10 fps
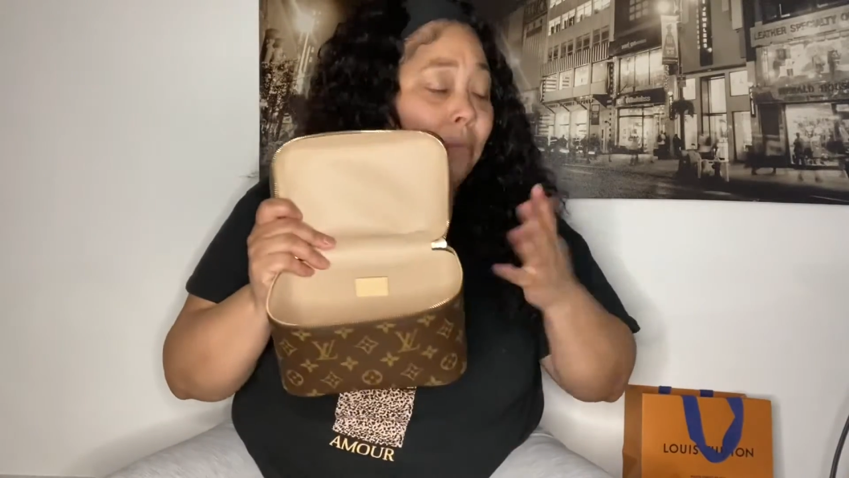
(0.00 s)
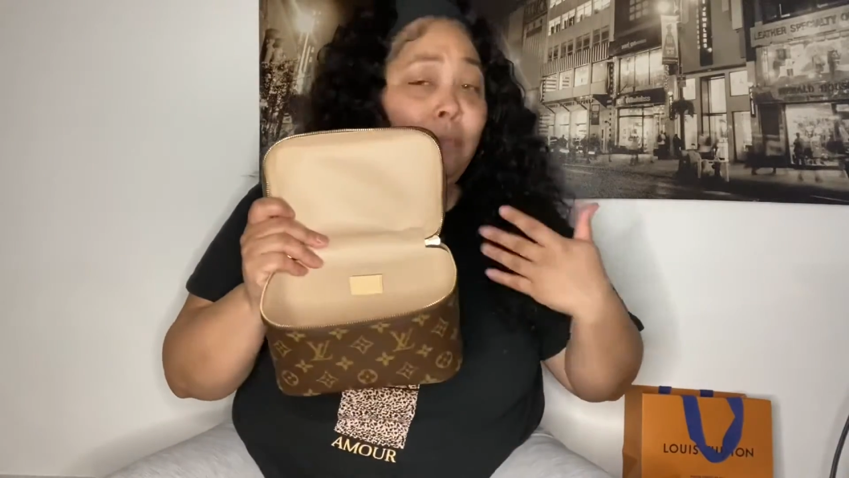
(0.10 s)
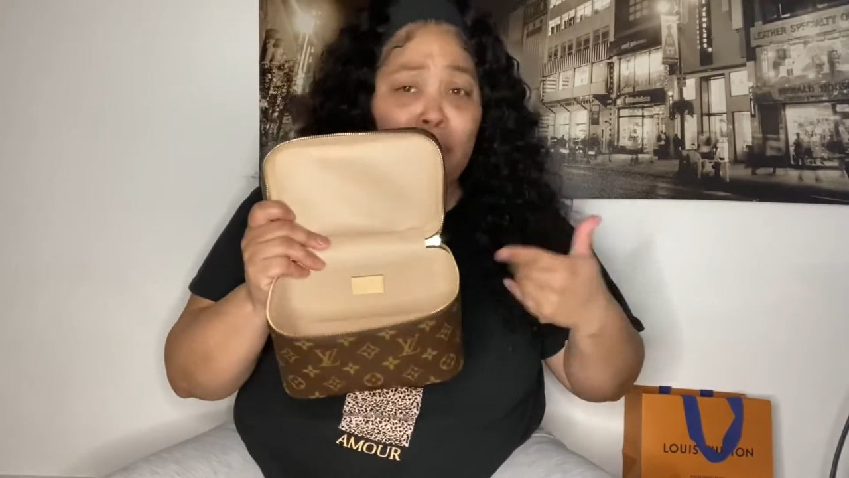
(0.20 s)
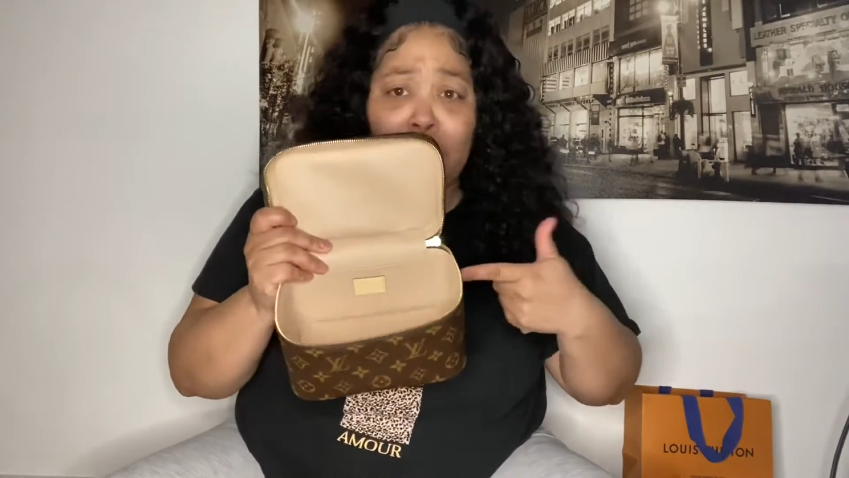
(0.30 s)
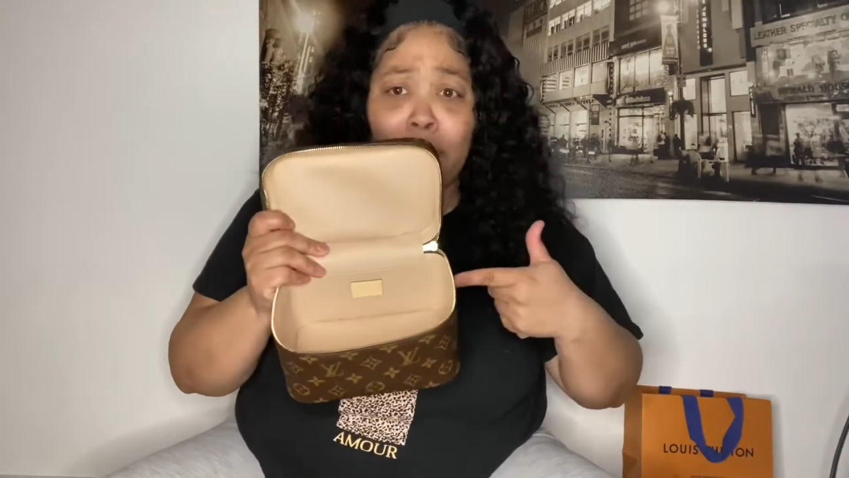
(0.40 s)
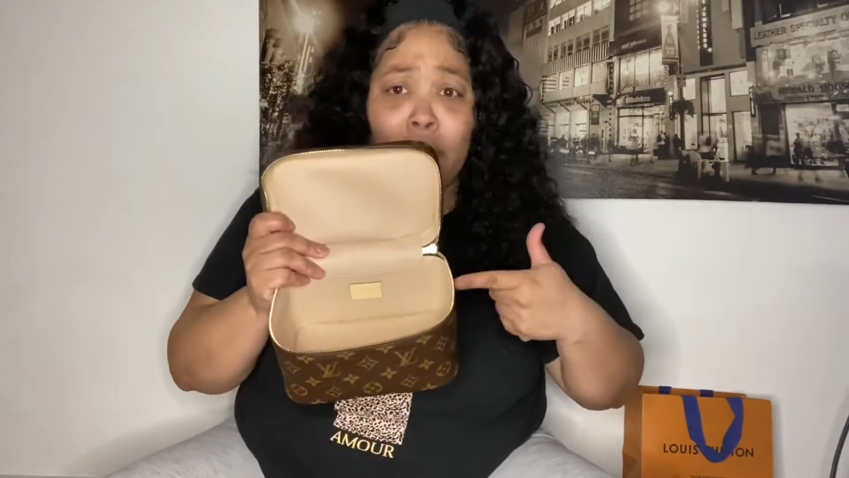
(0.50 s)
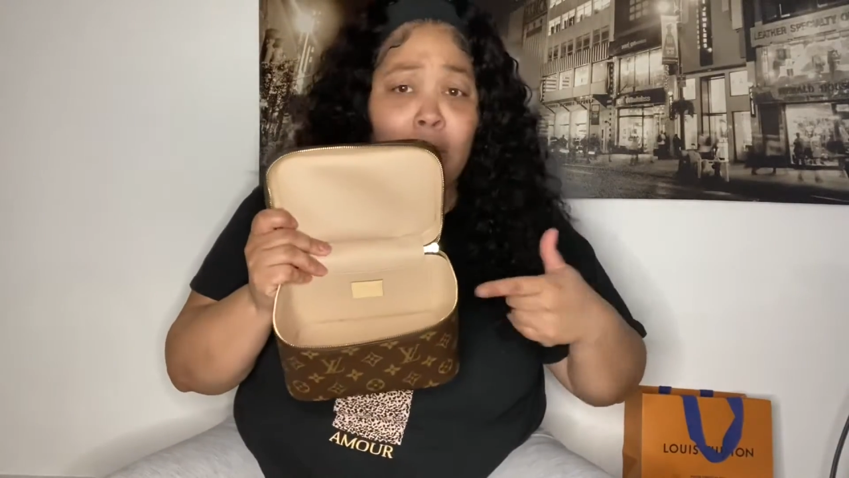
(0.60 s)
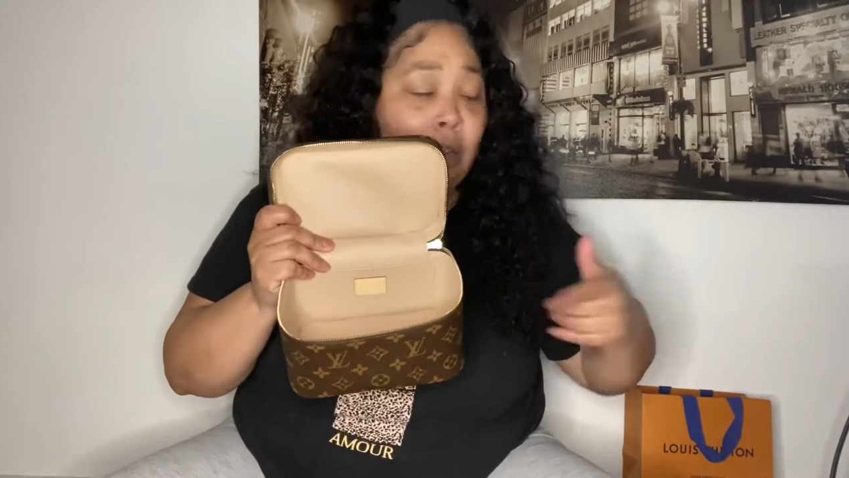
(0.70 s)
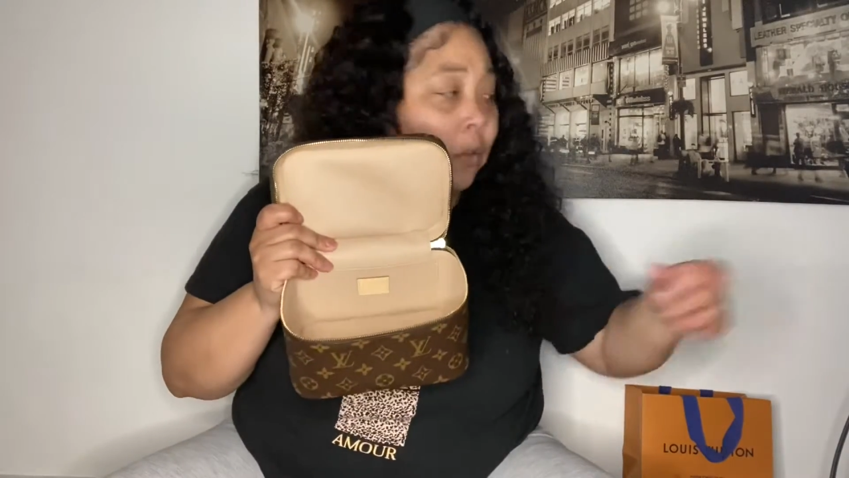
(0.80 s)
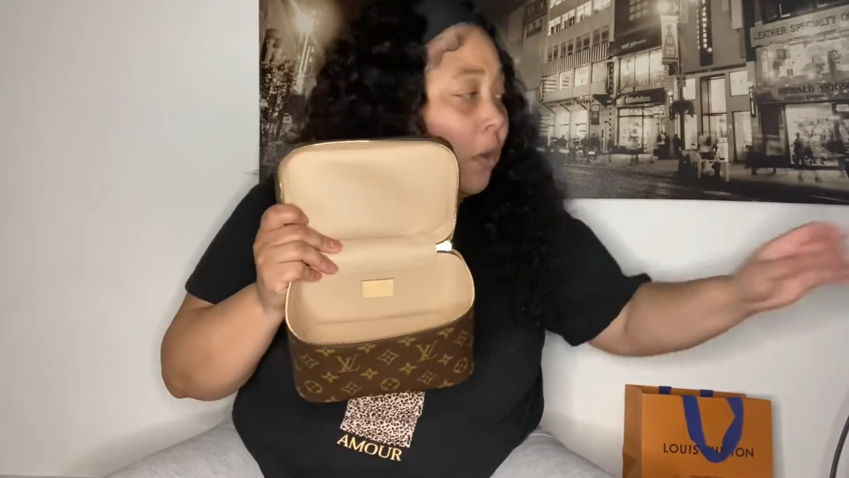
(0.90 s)
stuff in
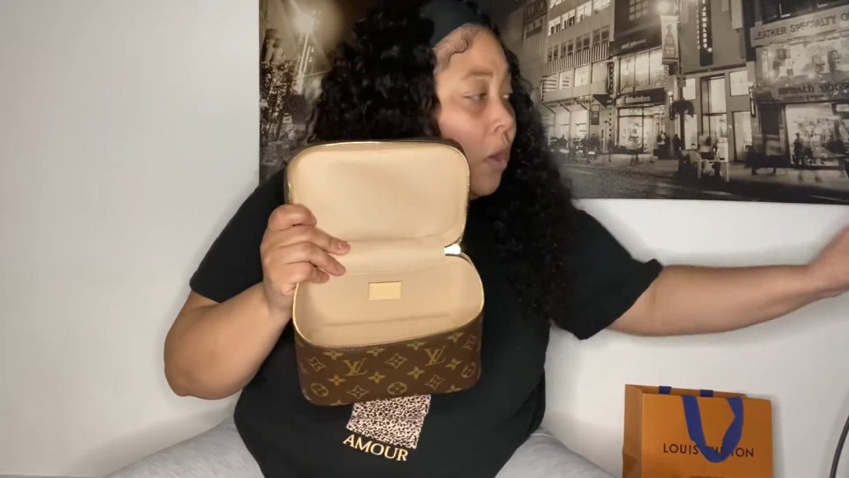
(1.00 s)
here.